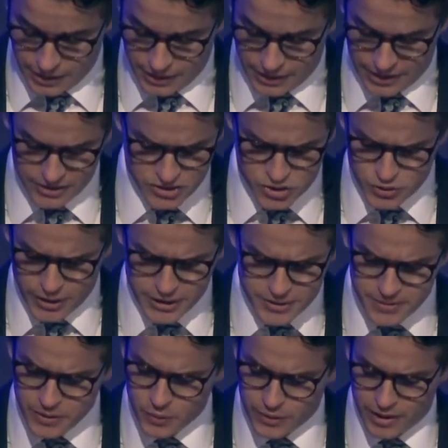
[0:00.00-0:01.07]
It strikes
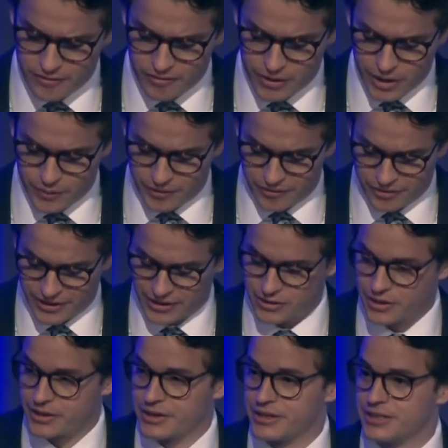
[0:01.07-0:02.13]
me whenever I reflect
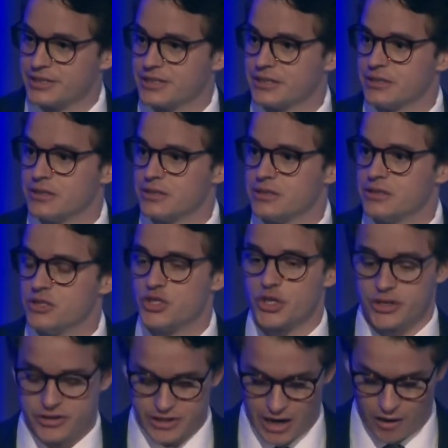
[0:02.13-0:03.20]
on this,
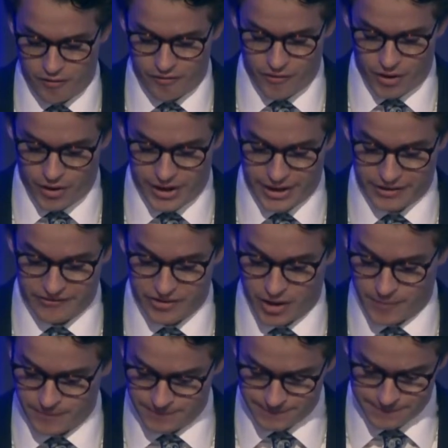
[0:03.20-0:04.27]
just how far I've
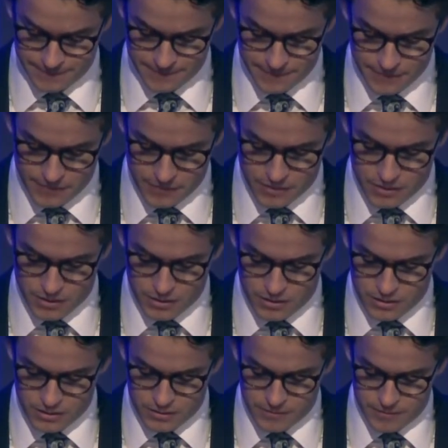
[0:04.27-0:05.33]
come.
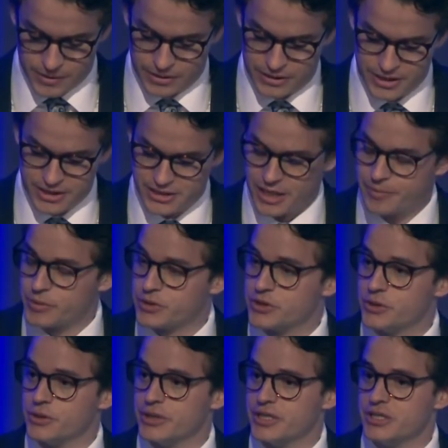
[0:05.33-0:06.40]
But these
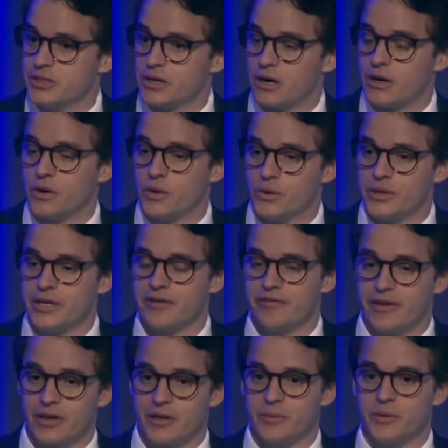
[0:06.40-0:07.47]
opportunities are only
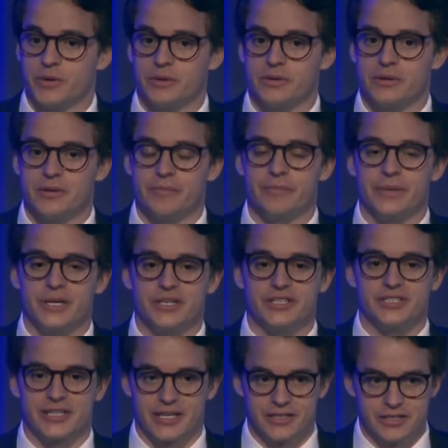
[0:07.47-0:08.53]
available because
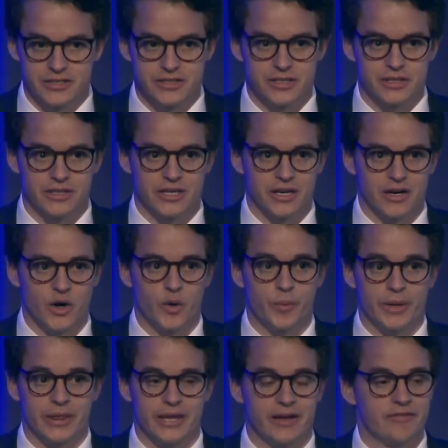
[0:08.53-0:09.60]
St. Cecilia
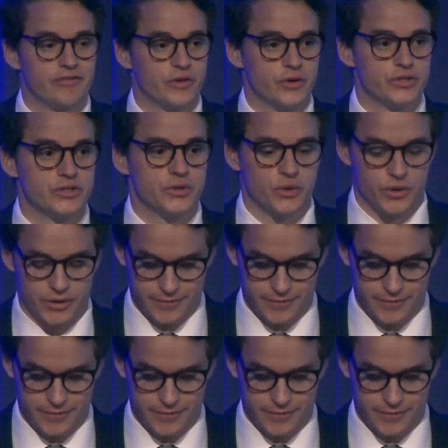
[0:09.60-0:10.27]
opened that first door.